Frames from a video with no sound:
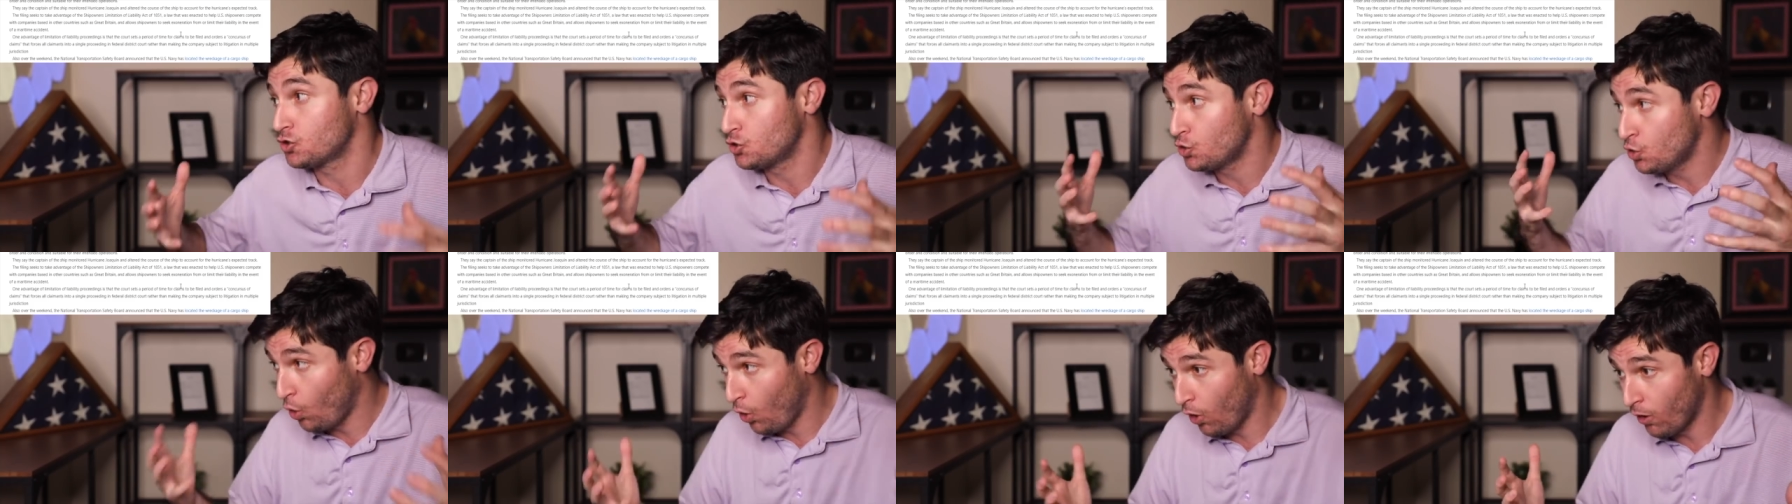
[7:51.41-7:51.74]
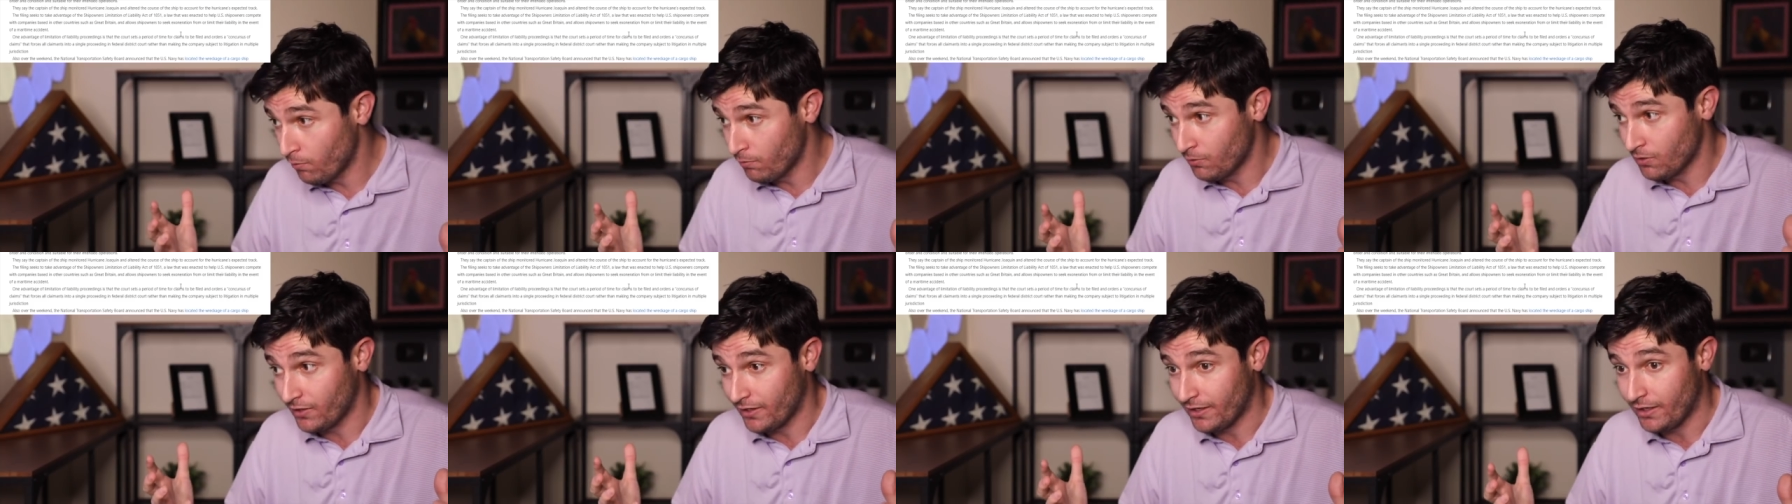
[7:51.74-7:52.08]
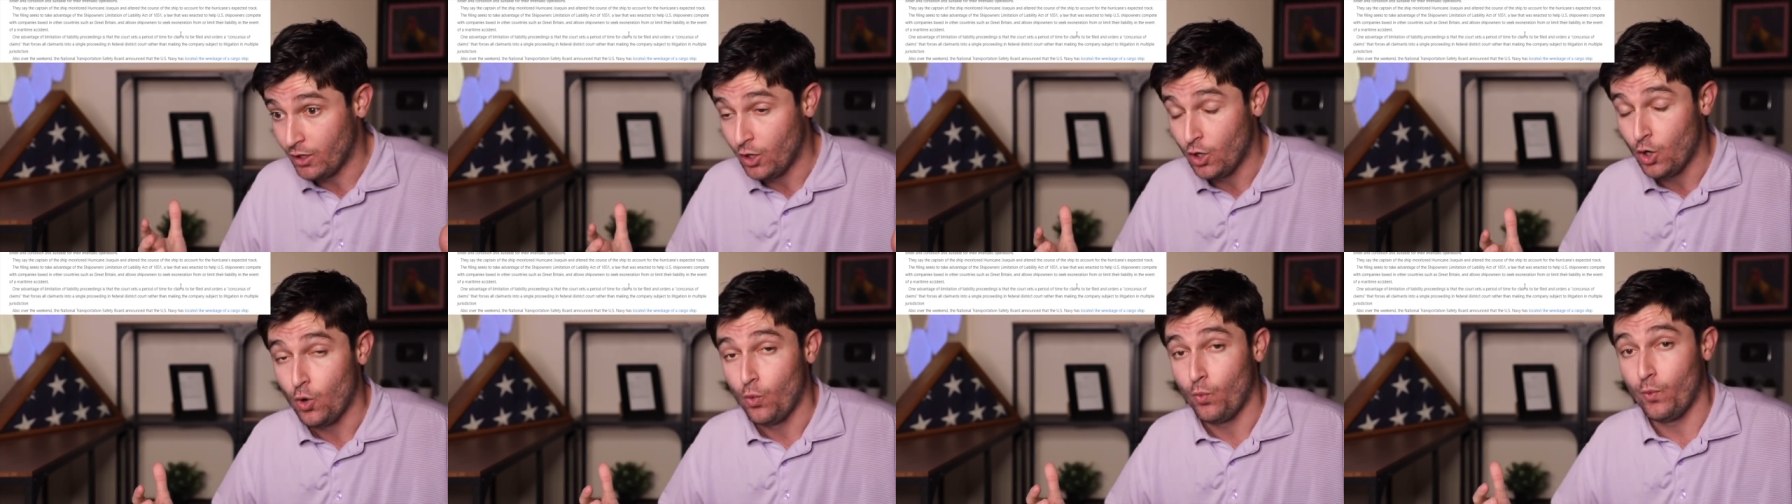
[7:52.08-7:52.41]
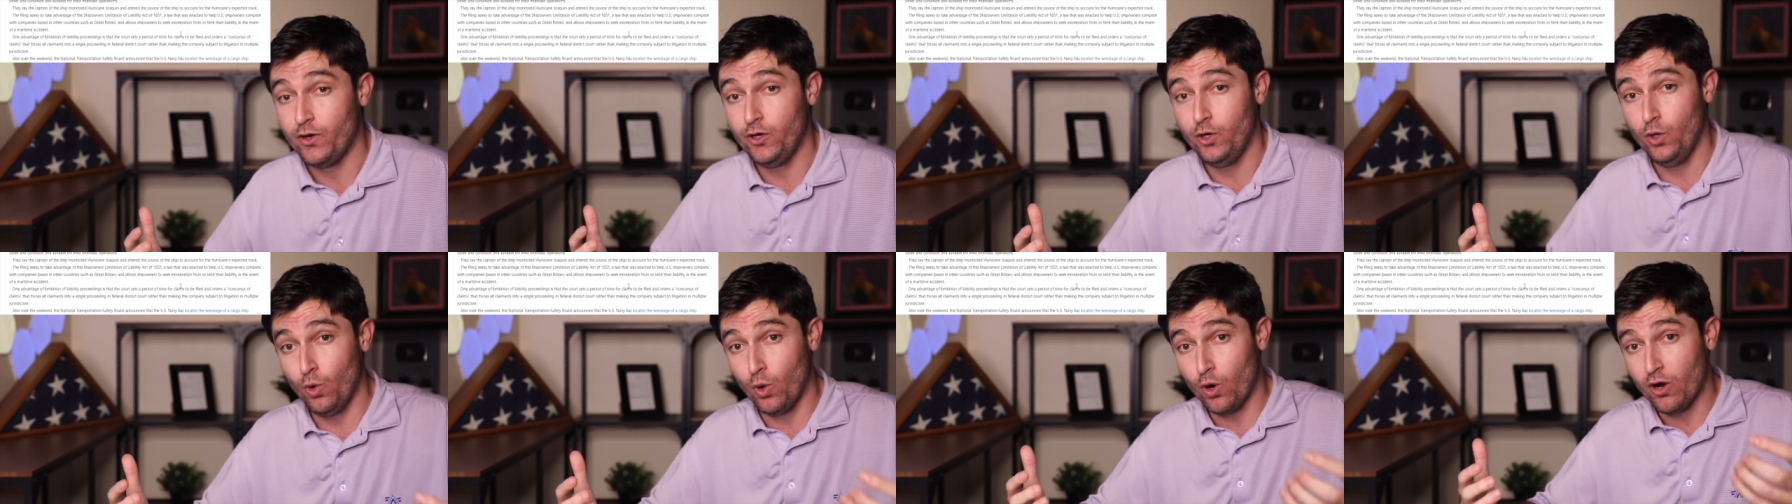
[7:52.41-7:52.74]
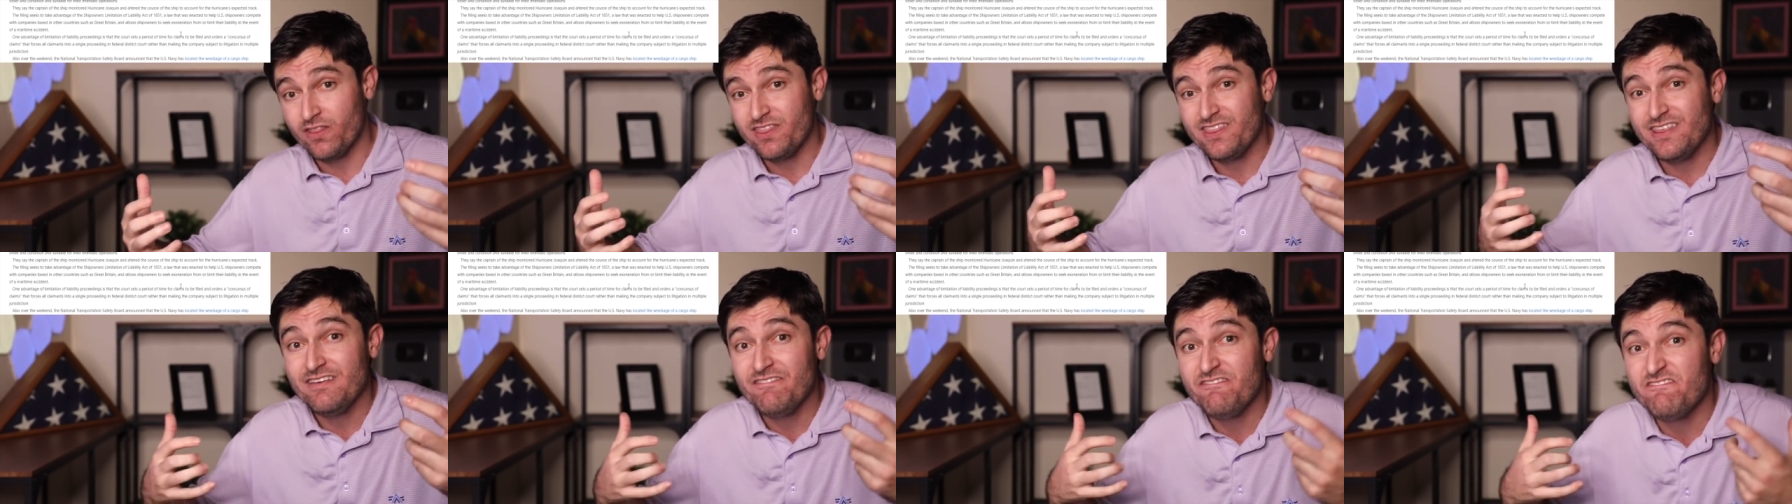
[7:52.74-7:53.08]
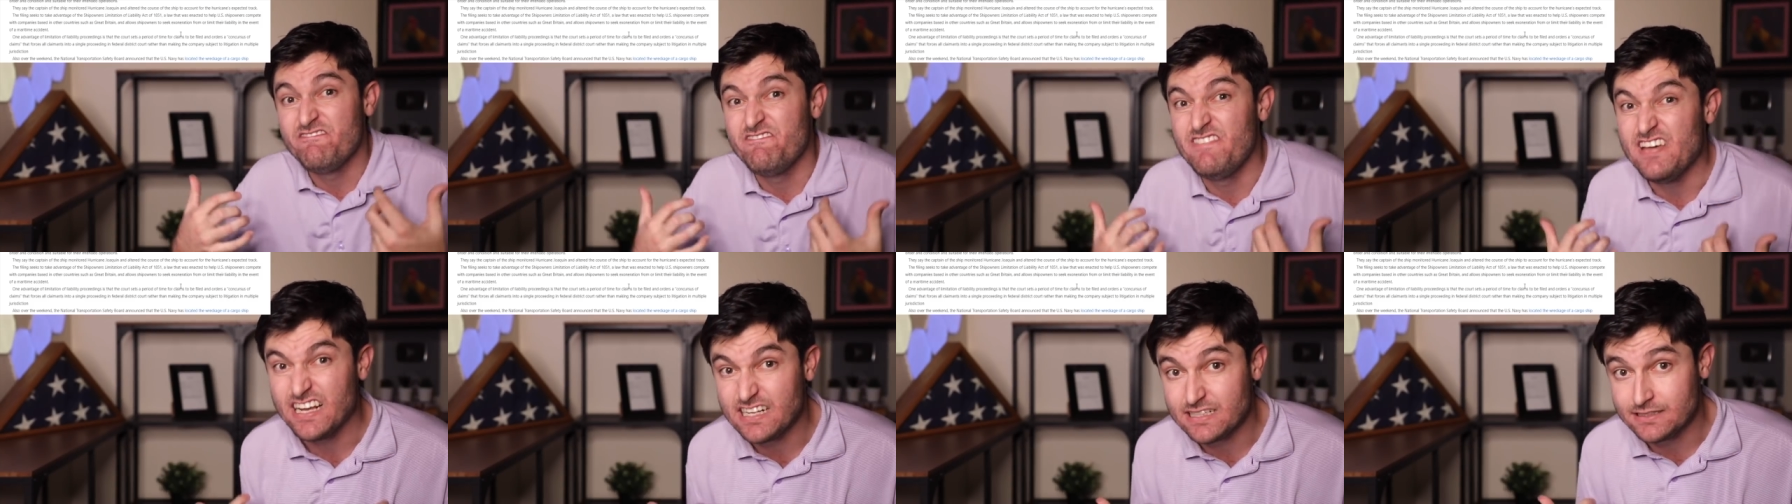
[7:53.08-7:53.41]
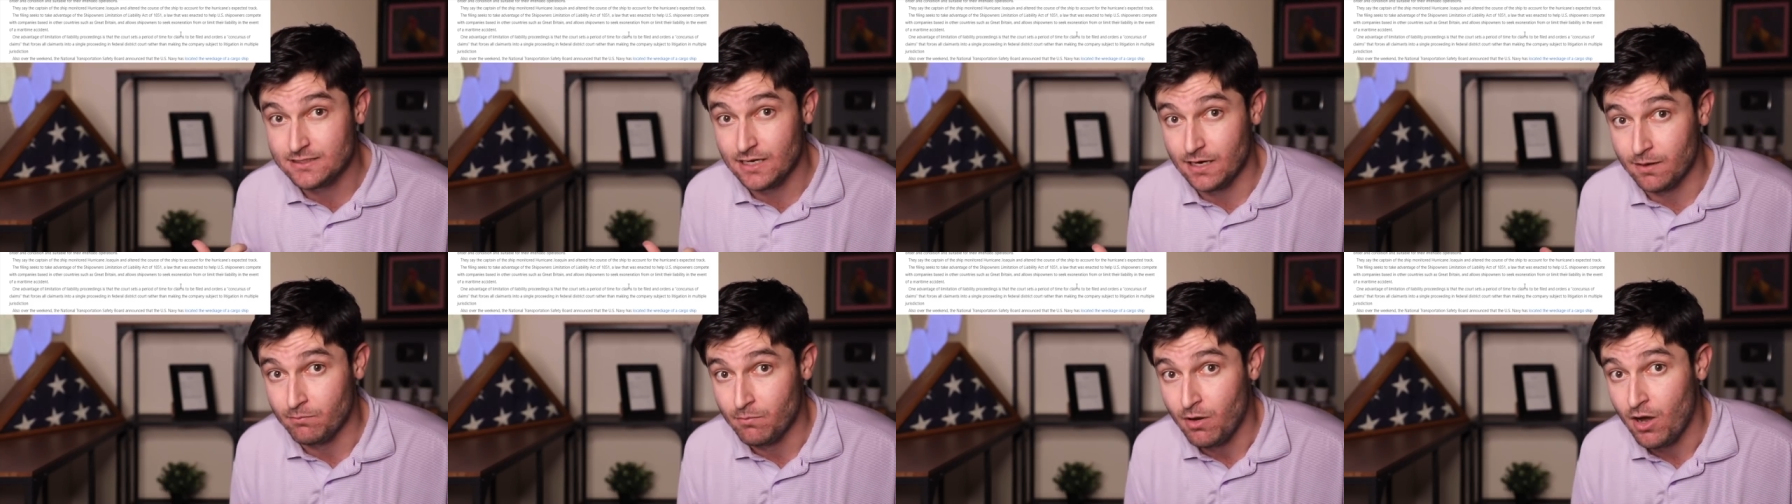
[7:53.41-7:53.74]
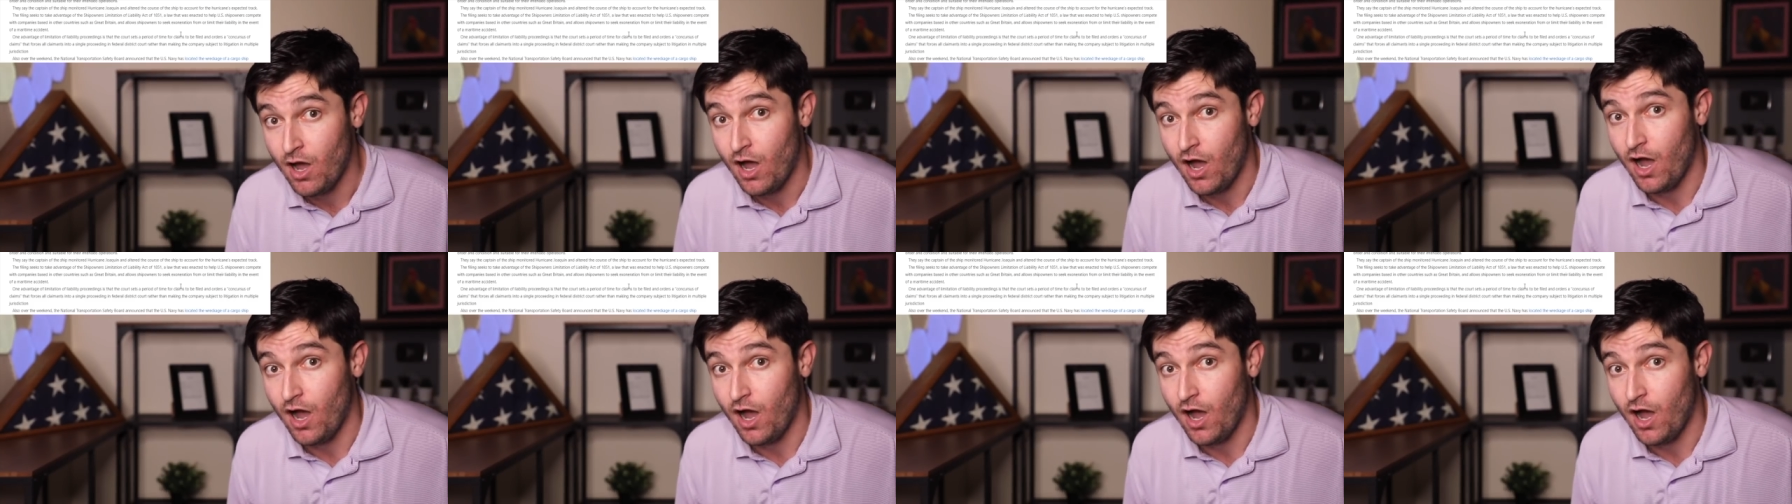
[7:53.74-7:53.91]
Normally, when you are the victim